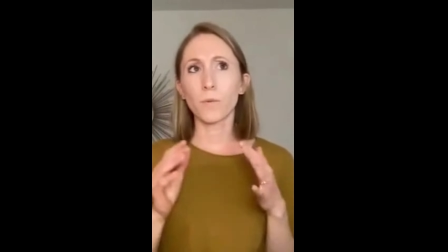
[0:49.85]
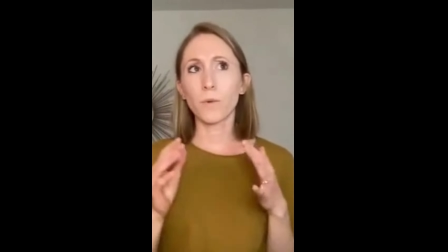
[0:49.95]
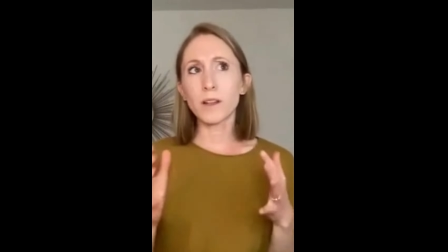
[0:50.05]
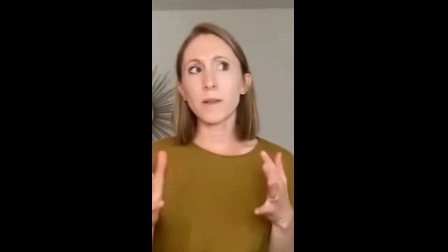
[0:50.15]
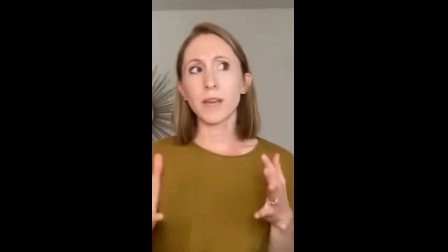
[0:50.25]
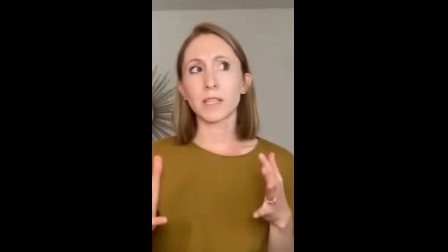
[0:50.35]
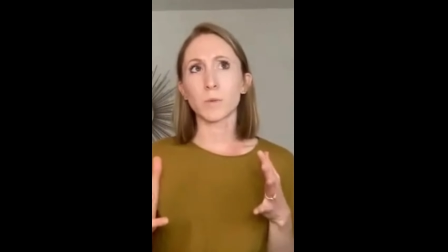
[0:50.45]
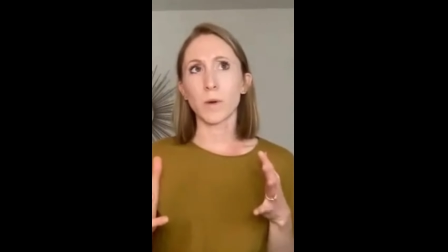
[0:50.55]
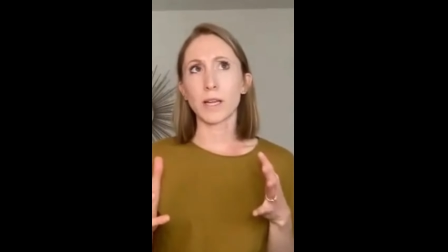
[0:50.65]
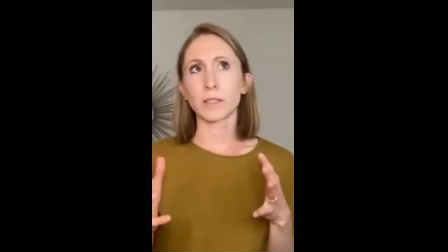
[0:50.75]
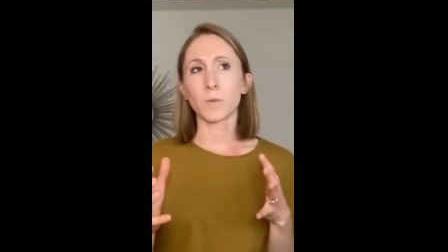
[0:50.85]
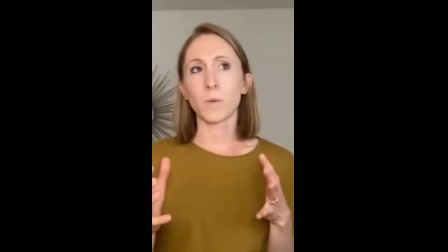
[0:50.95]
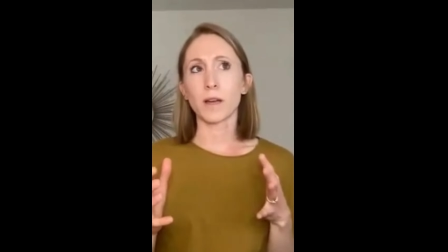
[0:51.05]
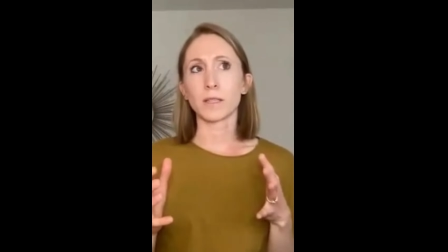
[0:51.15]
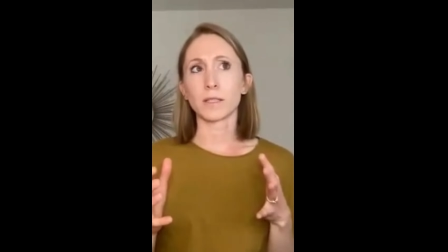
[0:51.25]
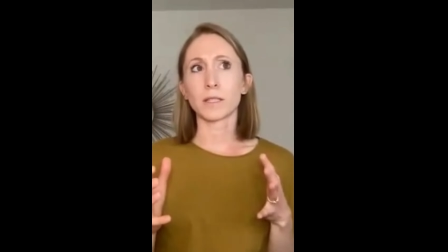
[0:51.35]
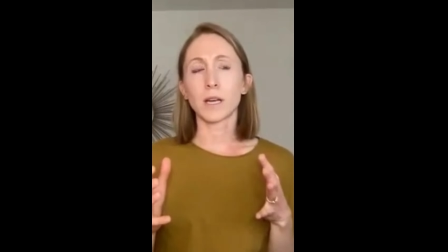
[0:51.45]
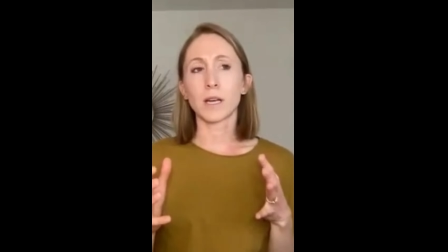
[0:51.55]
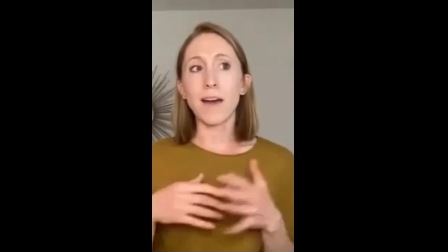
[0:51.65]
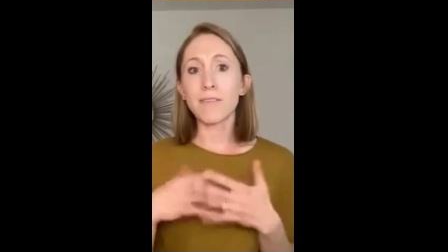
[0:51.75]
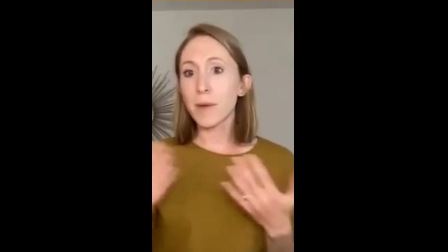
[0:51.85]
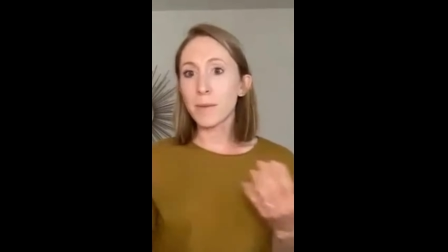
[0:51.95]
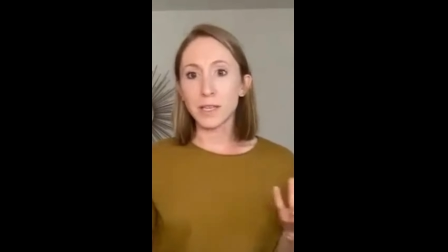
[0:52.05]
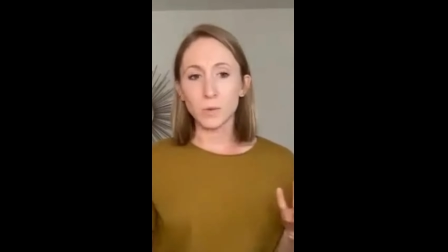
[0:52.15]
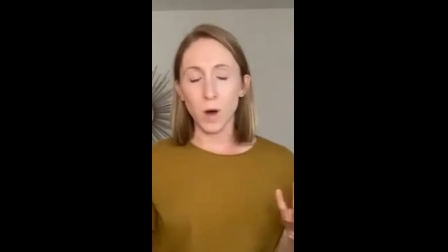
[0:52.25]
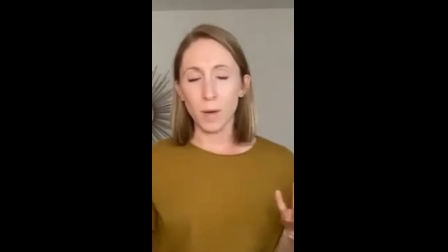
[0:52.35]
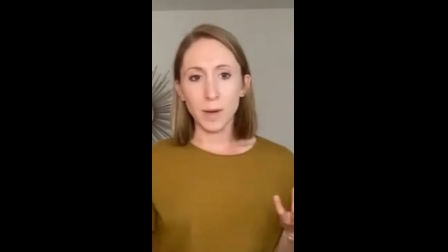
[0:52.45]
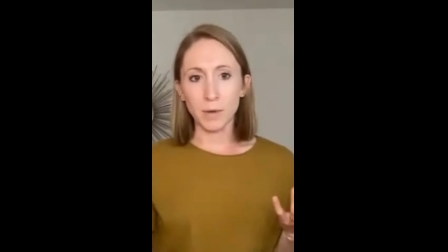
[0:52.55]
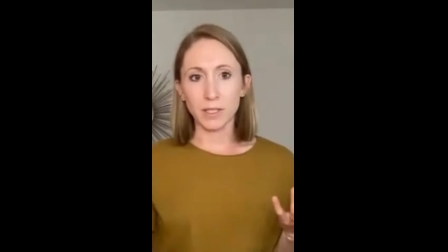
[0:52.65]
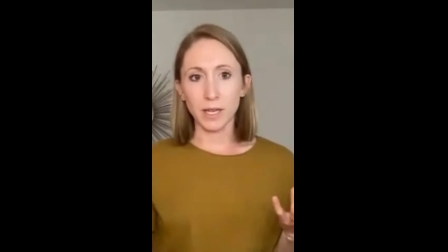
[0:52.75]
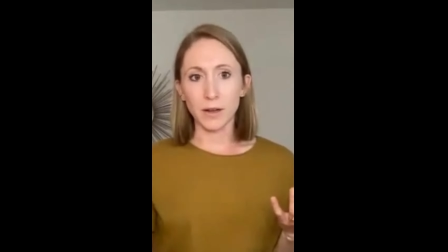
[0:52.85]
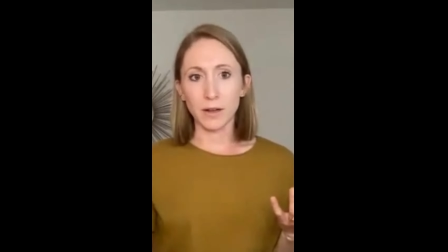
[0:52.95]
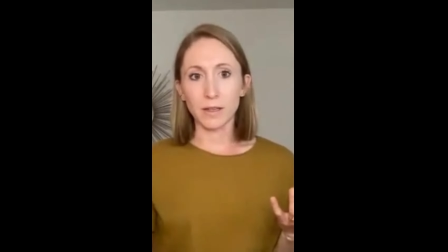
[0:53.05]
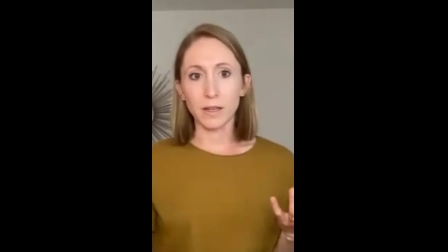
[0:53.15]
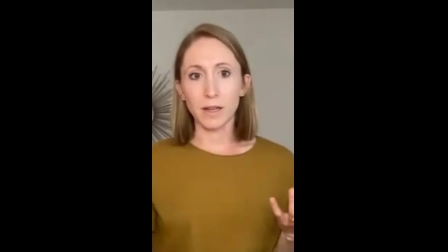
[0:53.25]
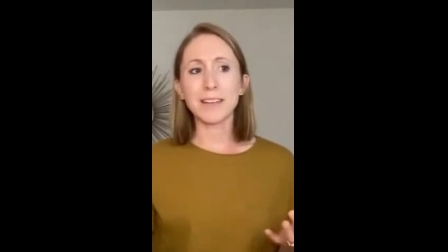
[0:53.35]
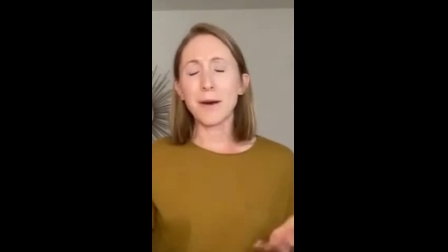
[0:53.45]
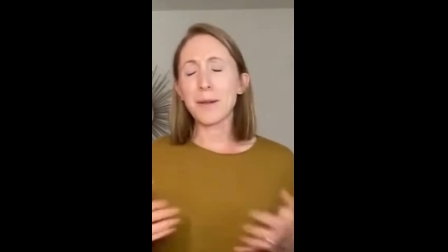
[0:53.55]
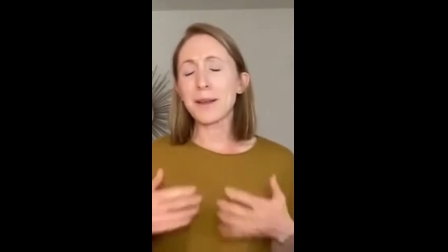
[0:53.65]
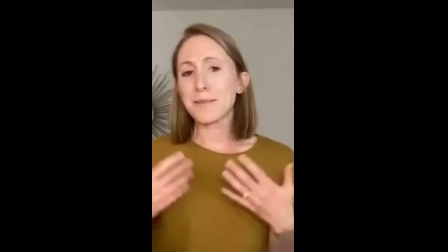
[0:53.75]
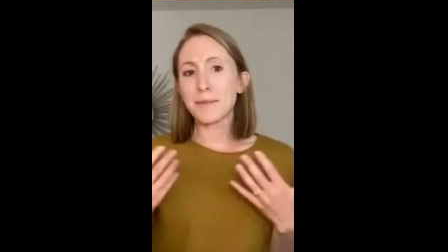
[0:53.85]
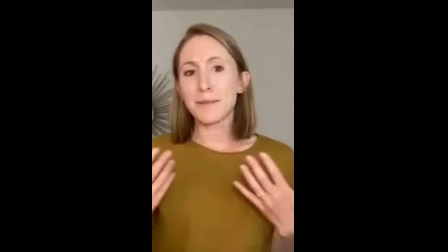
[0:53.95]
One of the biggest wins was having my biggest wallpaper sale. It felt like